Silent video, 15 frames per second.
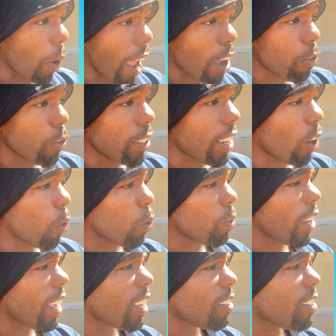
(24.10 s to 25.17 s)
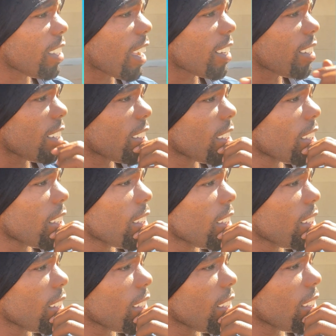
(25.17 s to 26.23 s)
every day. Oh, damn, she got
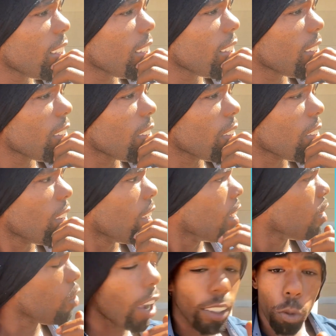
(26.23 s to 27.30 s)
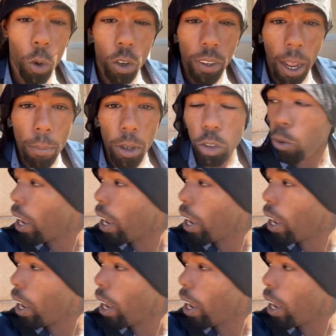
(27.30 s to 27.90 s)
that. Damn. You're gonna have to work on that muscle